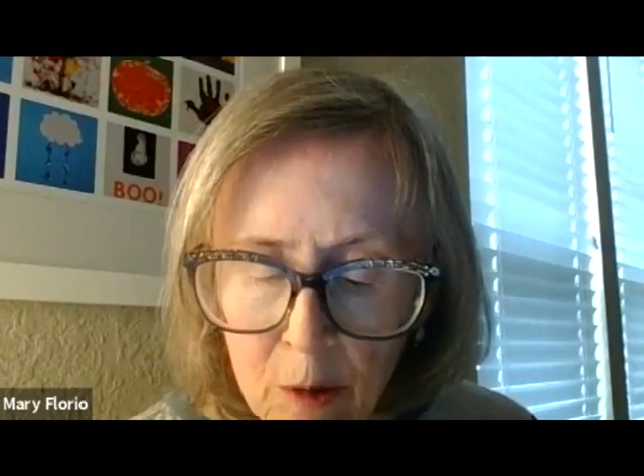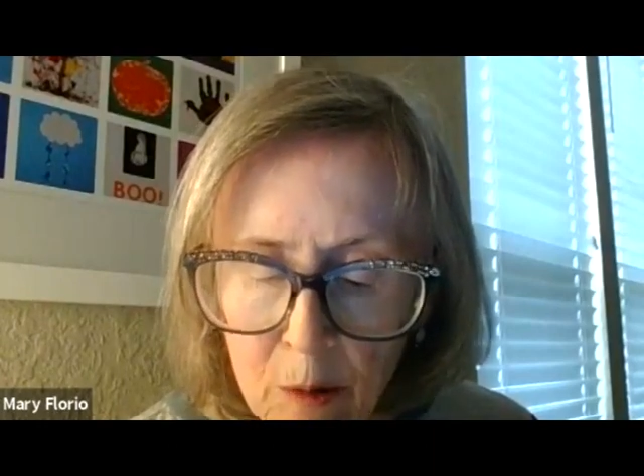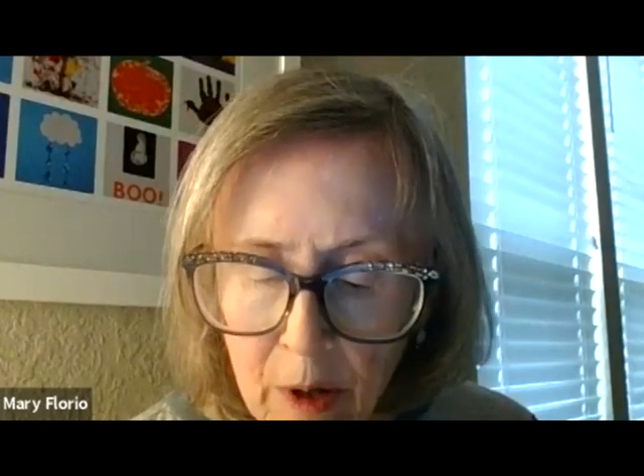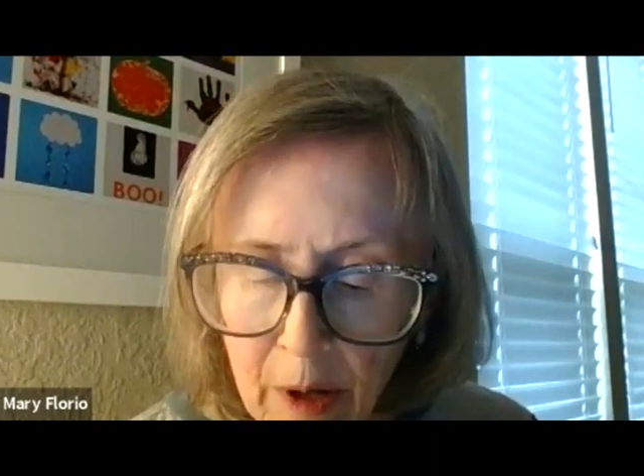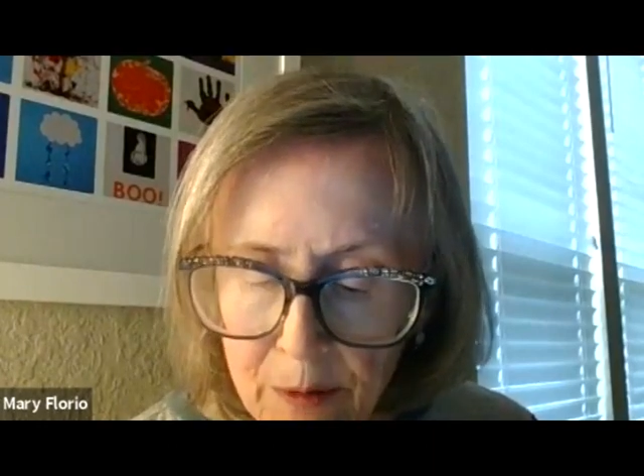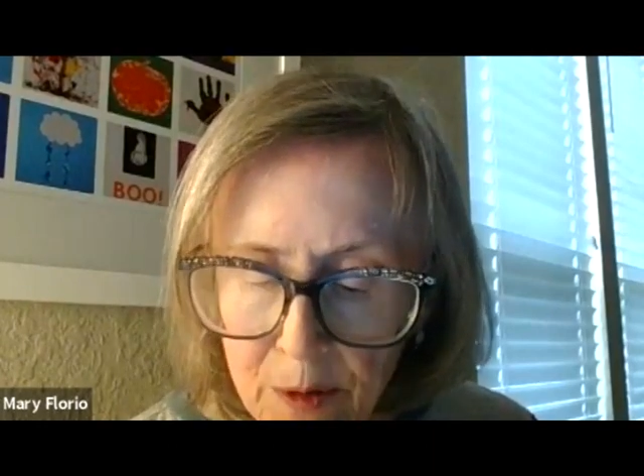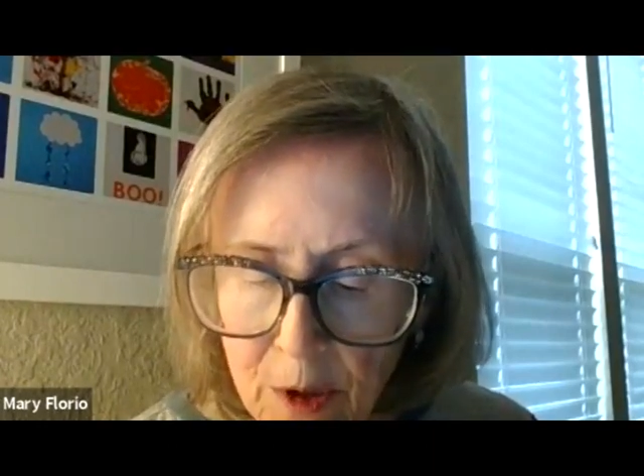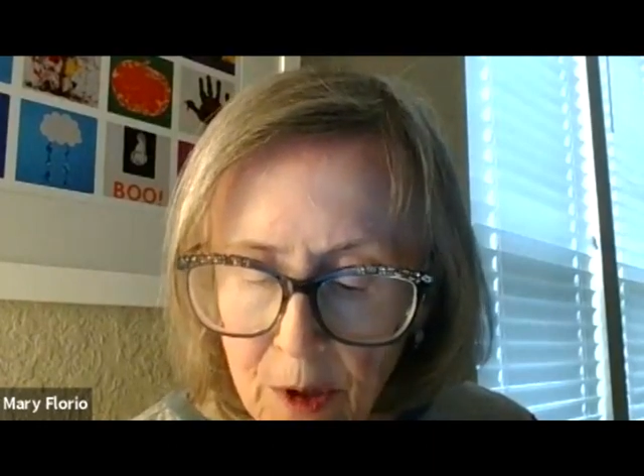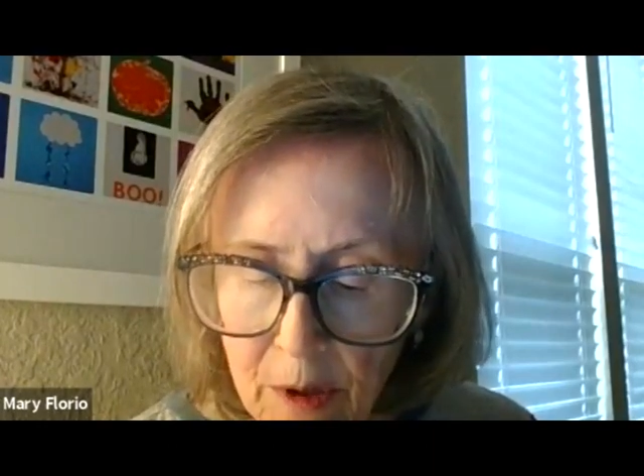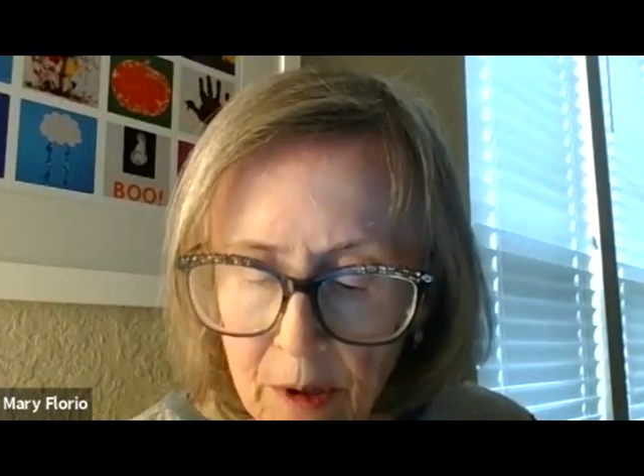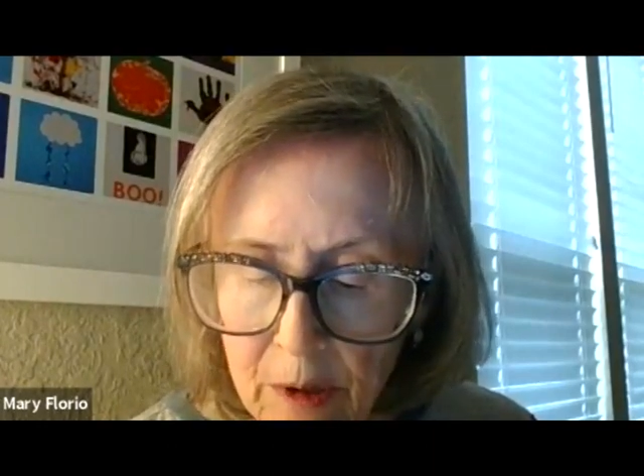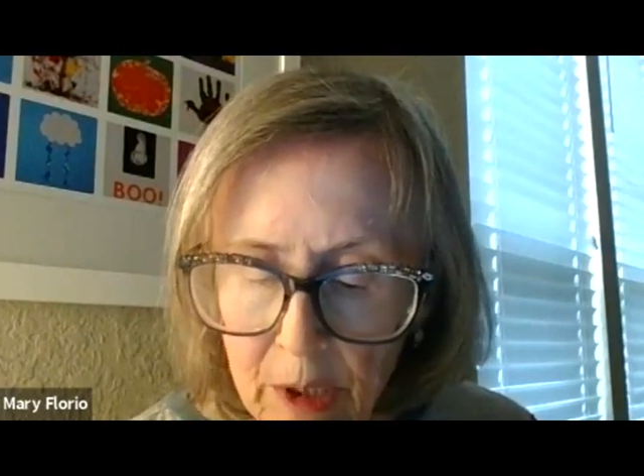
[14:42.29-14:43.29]
who loves
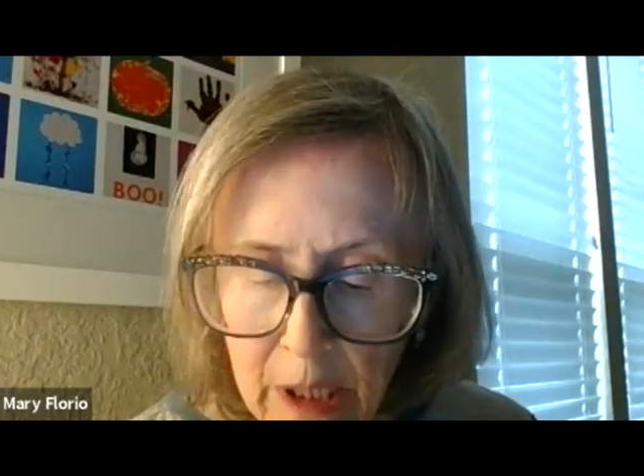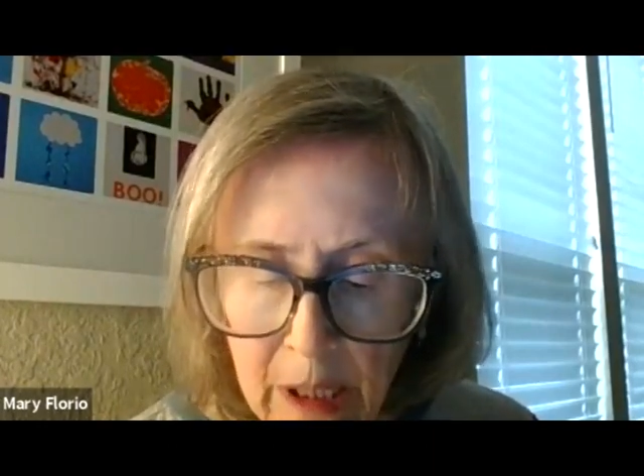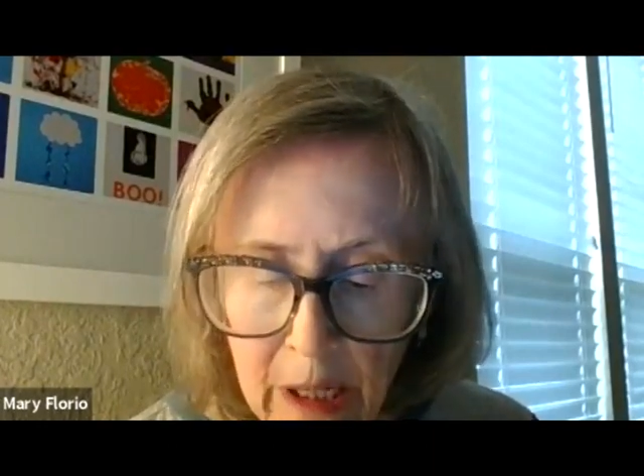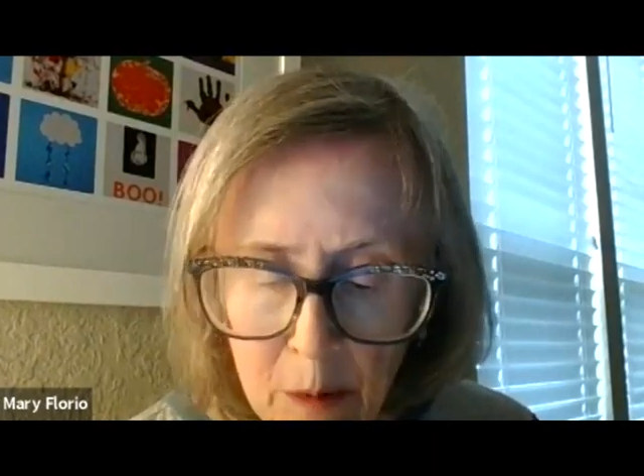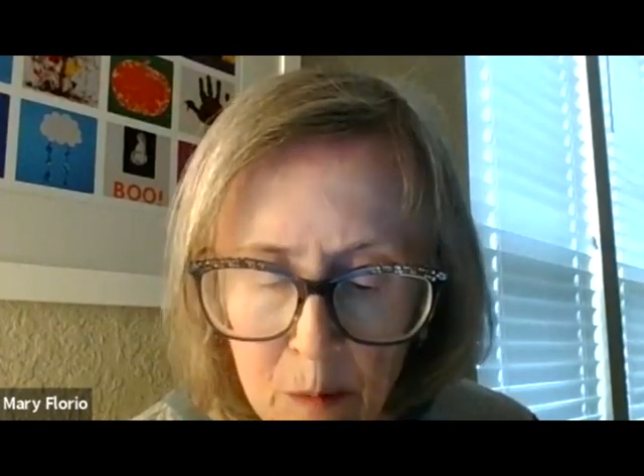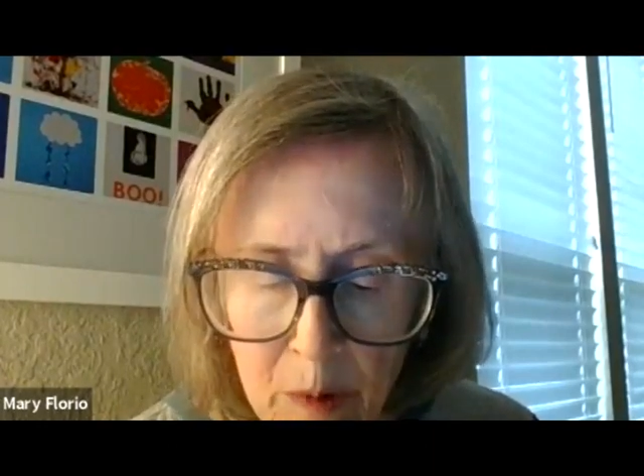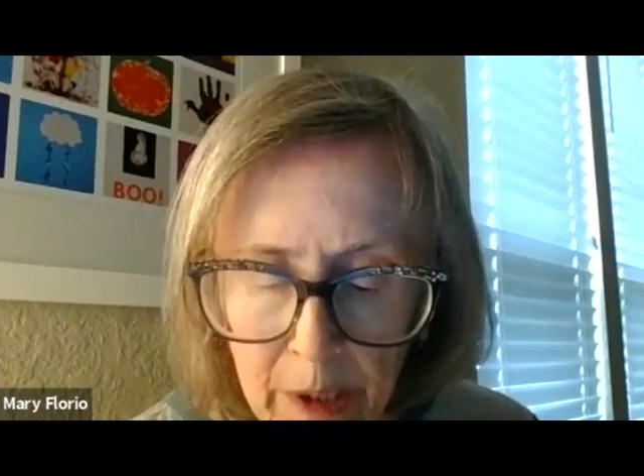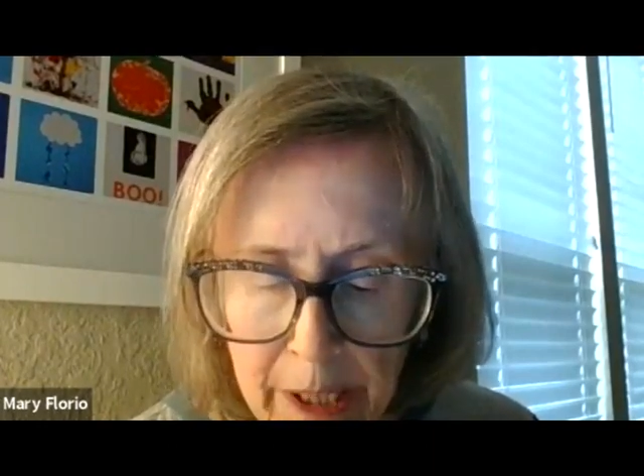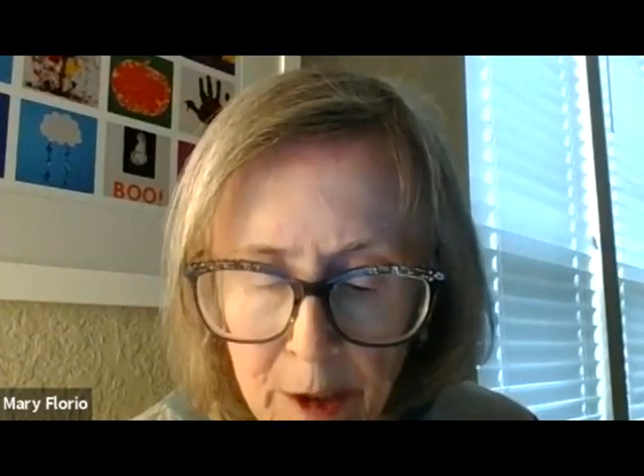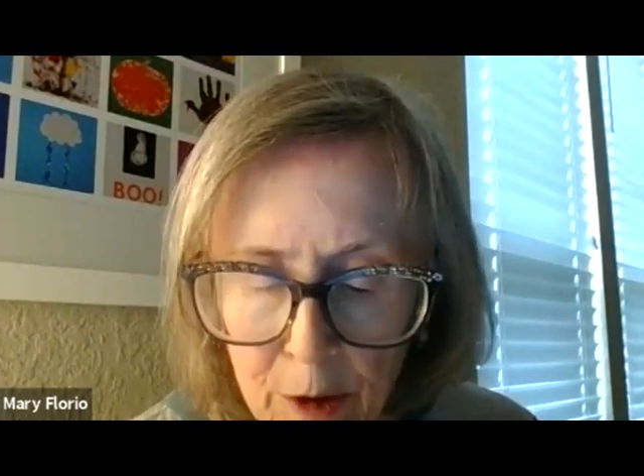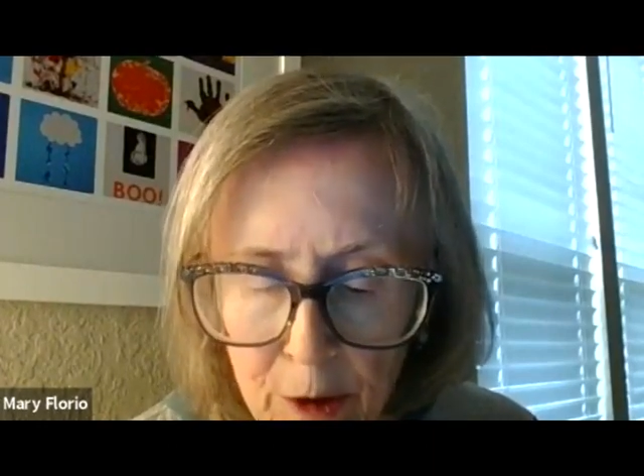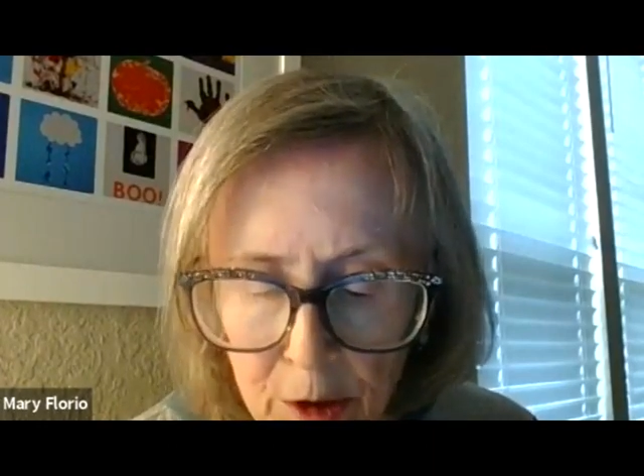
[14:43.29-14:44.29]
her and will
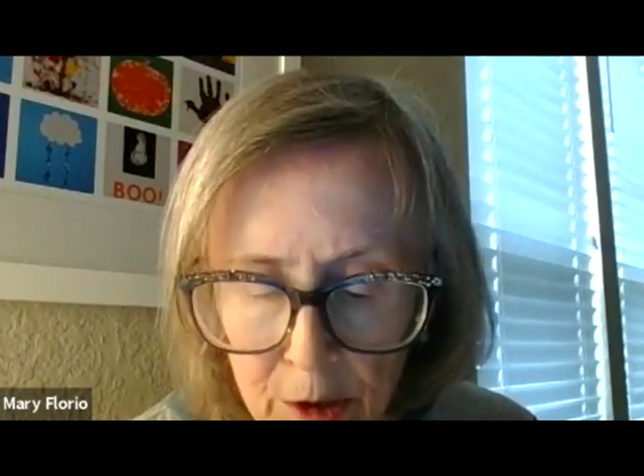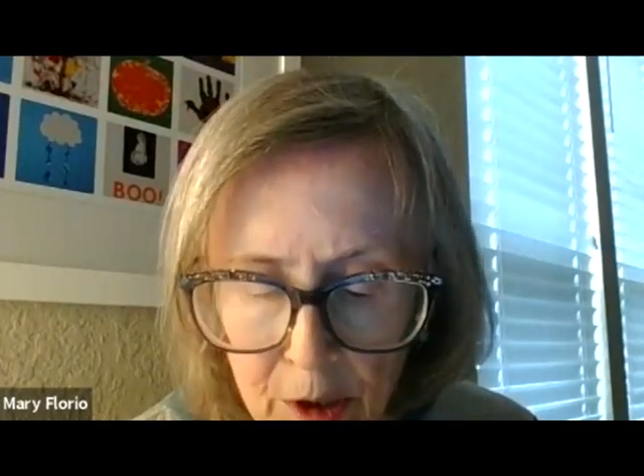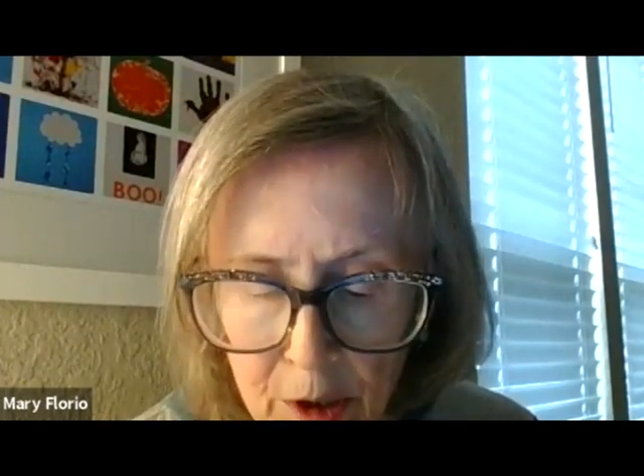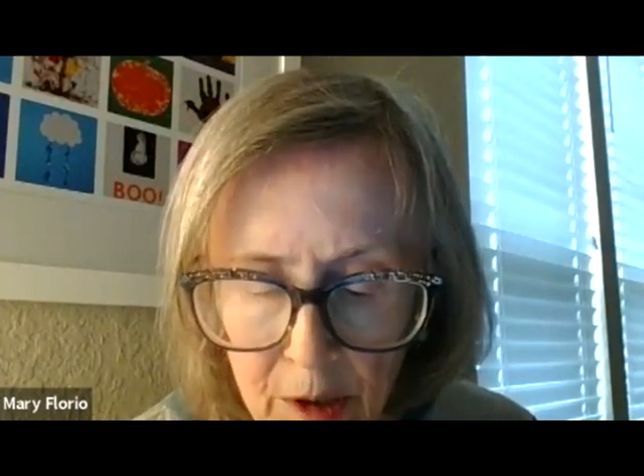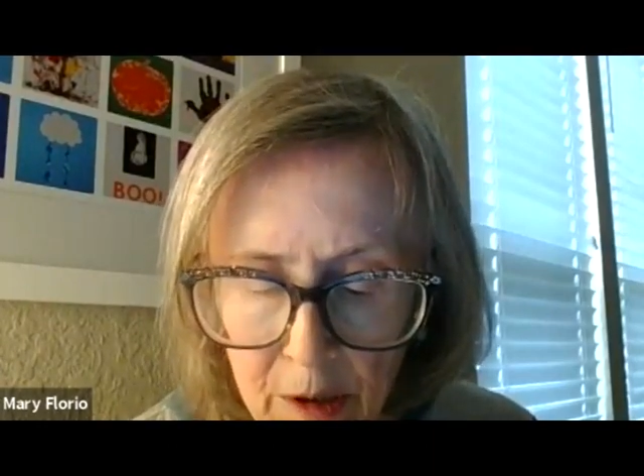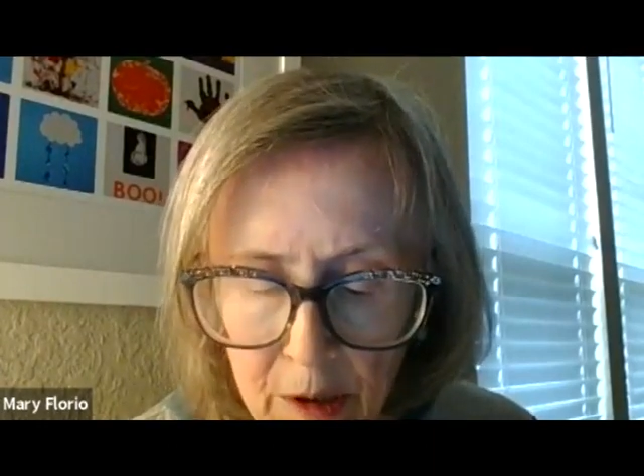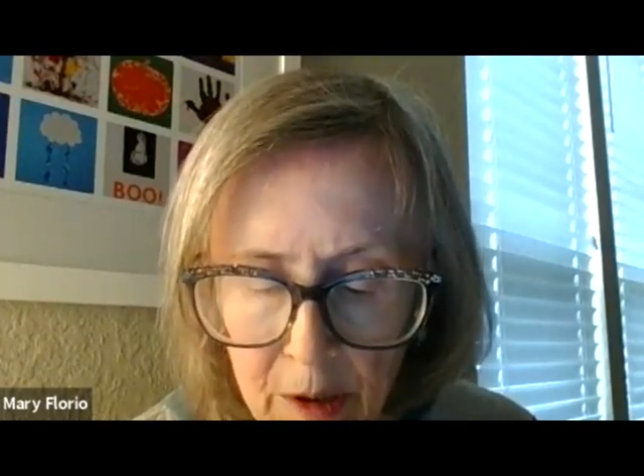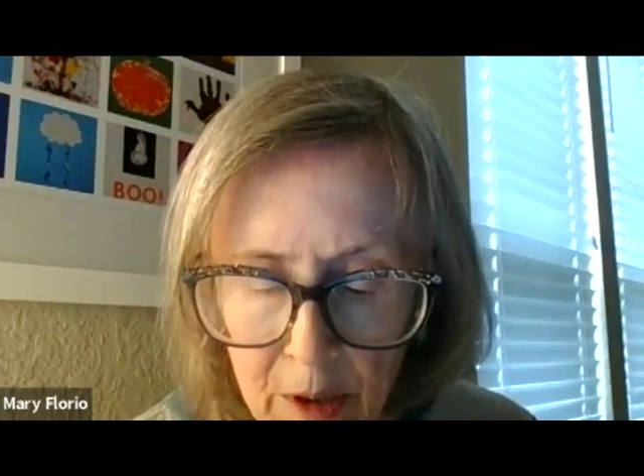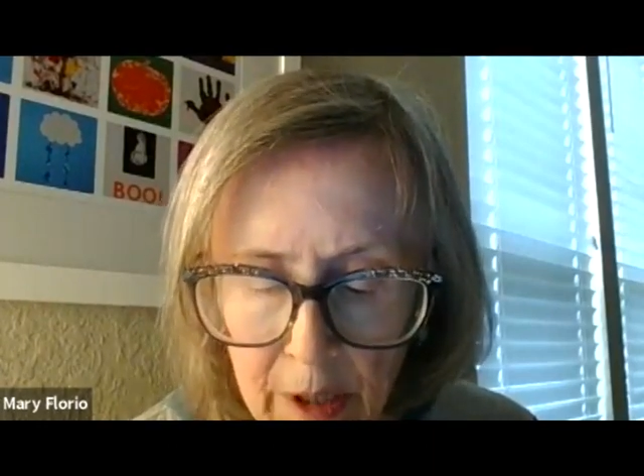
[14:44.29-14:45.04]
later cook her,